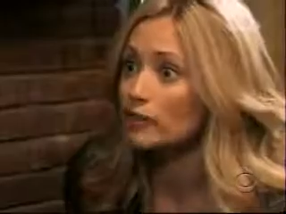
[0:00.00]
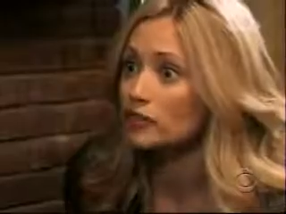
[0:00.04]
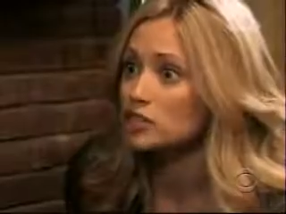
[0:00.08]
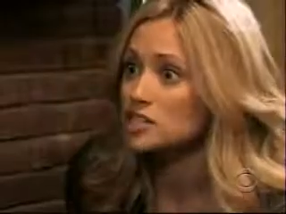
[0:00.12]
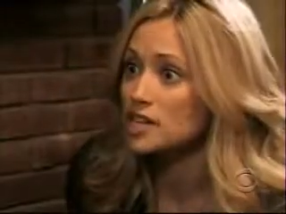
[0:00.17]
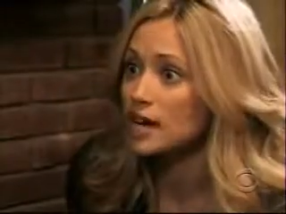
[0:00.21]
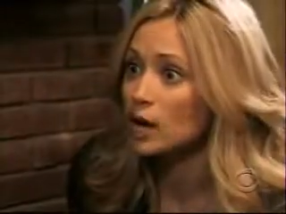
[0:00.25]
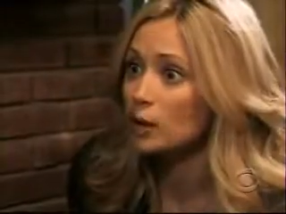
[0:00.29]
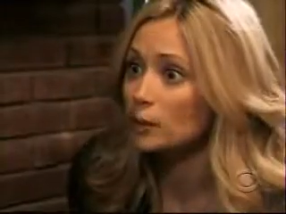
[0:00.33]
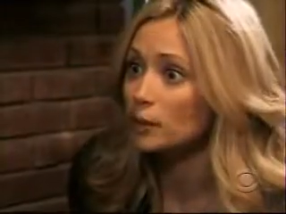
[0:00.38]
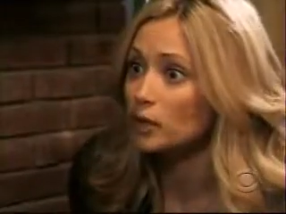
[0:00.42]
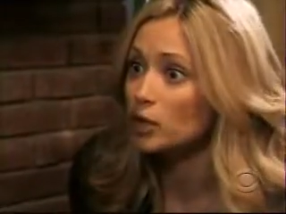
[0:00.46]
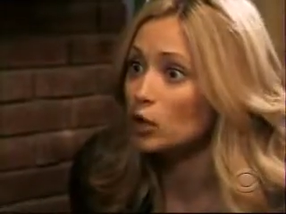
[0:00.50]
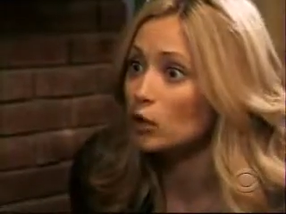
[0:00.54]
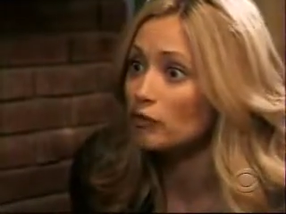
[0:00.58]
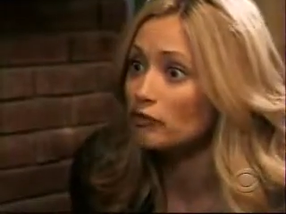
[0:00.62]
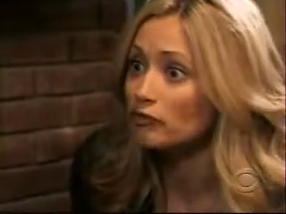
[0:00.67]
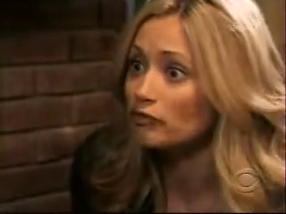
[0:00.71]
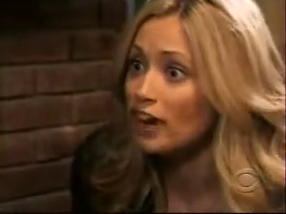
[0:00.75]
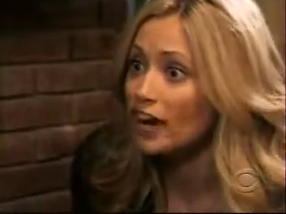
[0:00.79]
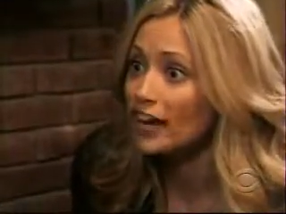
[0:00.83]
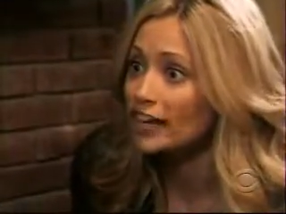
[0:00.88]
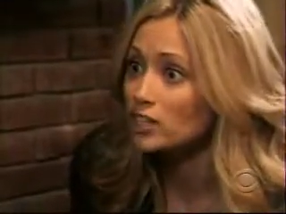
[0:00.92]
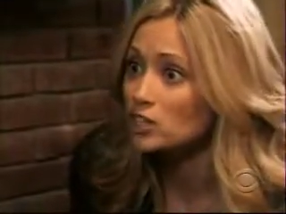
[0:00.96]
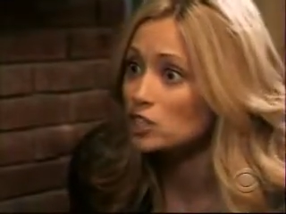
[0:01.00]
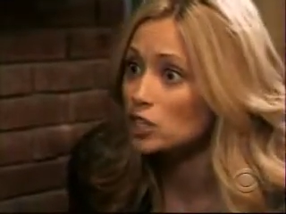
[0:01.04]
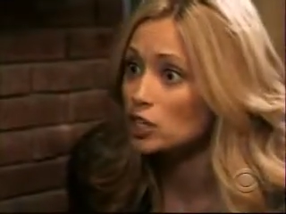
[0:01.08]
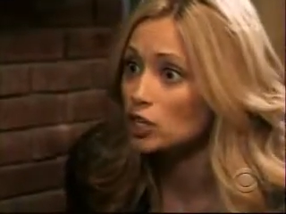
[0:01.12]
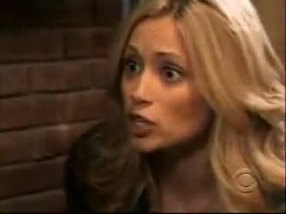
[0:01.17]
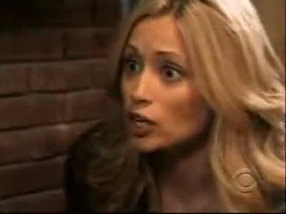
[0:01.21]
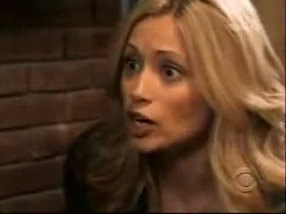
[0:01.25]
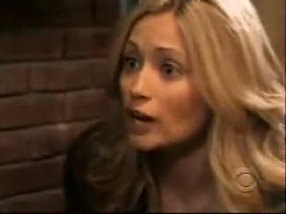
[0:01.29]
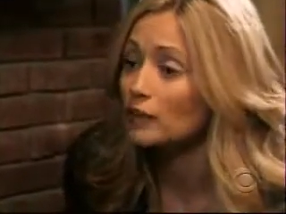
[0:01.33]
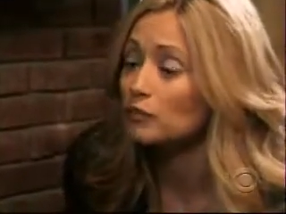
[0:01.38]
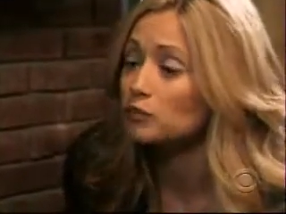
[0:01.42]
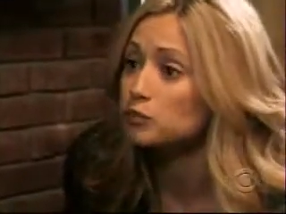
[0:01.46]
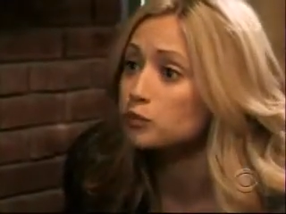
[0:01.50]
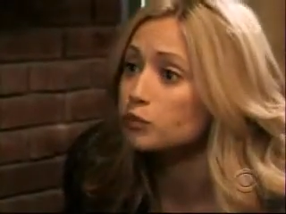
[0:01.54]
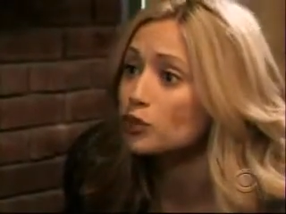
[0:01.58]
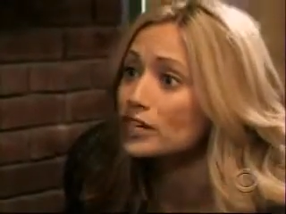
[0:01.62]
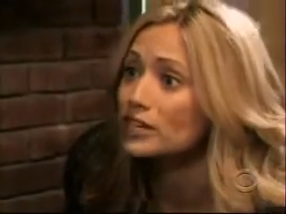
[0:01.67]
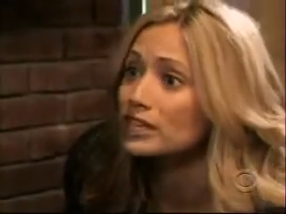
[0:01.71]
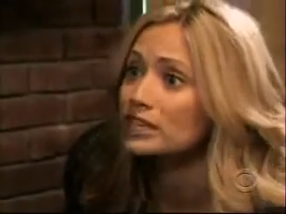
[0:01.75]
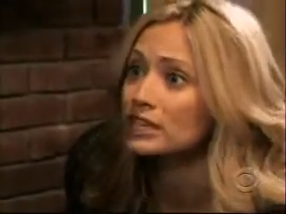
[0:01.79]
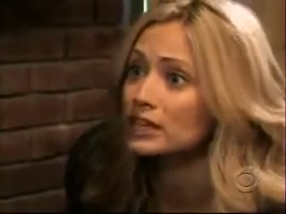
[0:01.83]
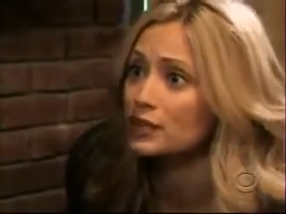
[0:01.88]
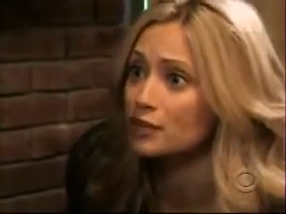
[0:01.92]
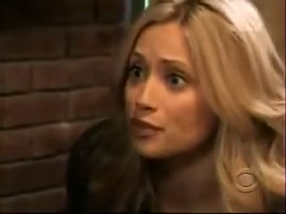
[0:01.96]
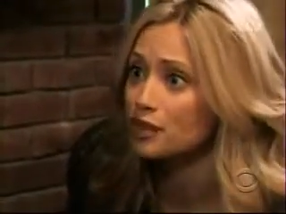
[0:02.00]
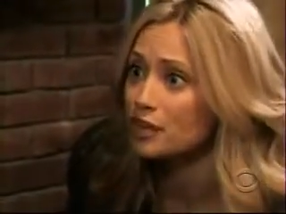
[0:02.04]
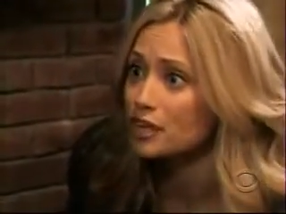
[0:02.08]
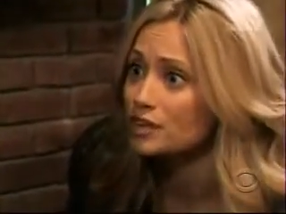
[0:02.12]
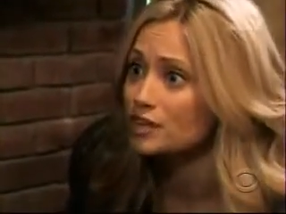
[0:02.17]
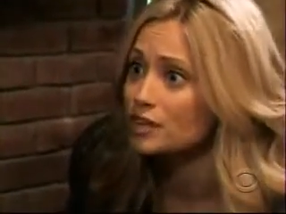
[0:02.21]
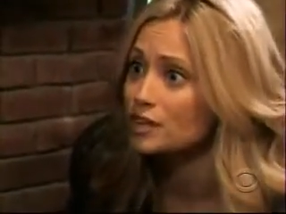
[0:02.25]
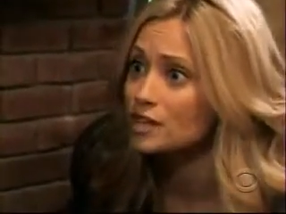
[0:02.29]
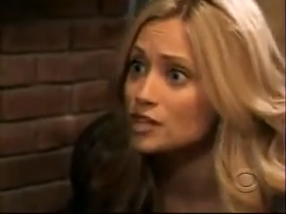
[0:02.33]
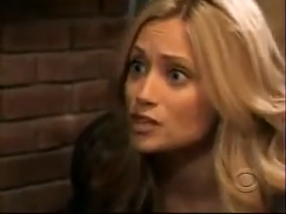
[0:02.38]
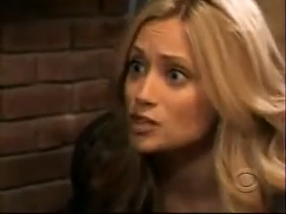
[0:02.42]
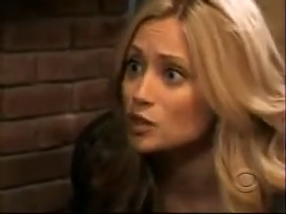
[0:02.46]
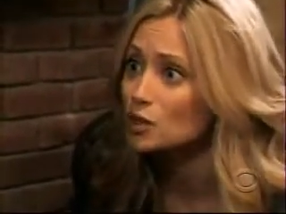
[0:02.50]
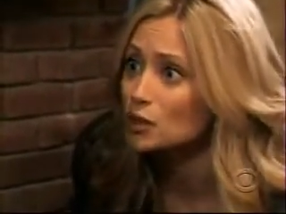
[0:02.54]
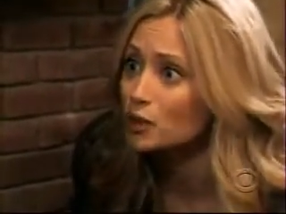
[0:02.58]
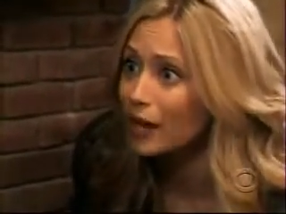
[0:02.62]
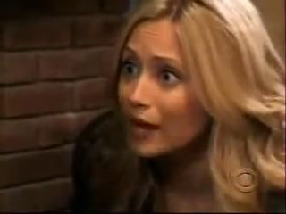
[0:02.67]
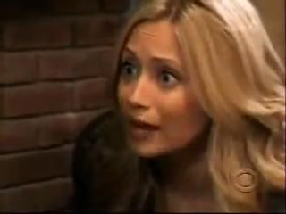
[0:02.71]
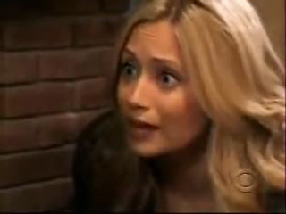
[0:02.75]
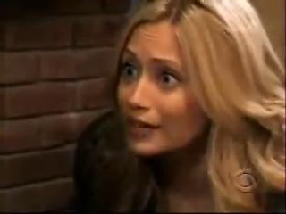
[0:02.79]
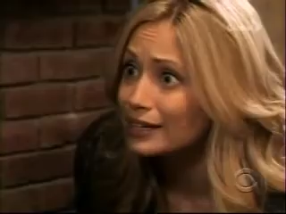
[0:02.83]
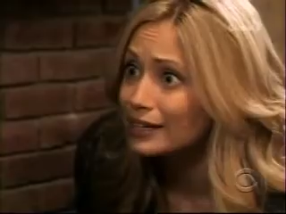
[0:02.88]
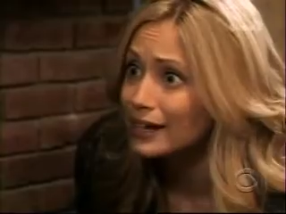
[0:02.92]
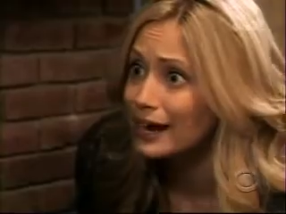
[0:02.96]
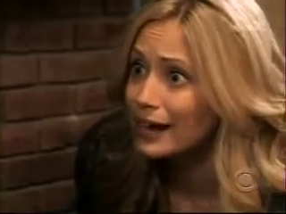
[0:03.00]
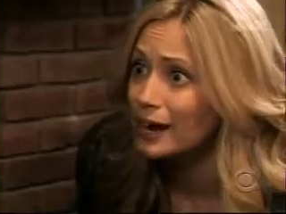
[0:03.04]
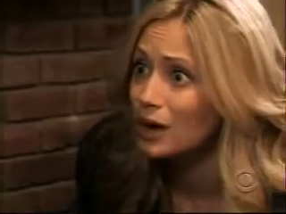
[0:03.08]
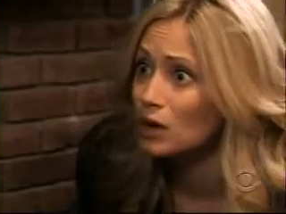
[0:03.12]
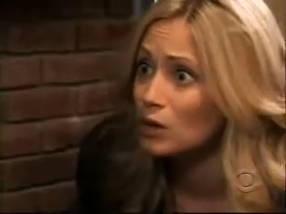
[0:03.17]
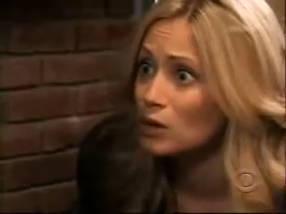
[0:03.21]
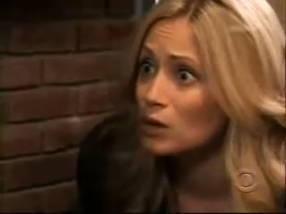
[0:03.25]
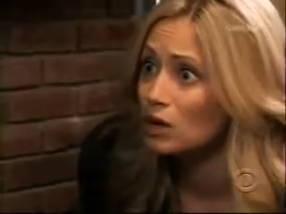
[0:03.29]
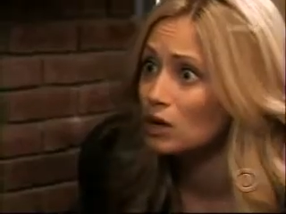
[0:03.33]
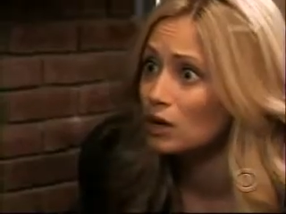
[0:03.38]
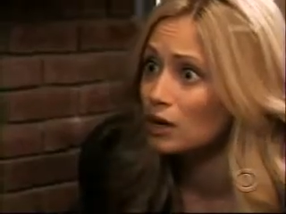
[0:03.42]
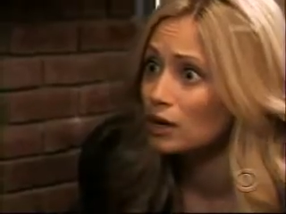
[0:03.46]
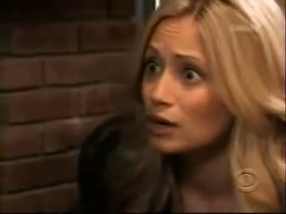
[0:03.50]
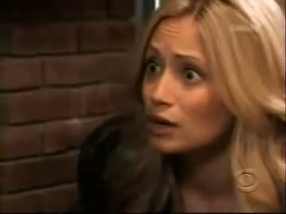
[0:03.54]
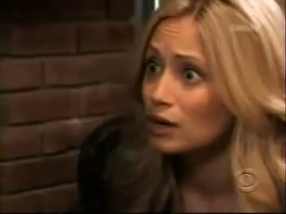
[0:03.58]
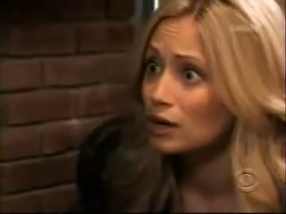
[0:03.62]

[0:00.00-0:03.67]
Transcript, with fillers: offered to help me go find her. I really think that it's okay now.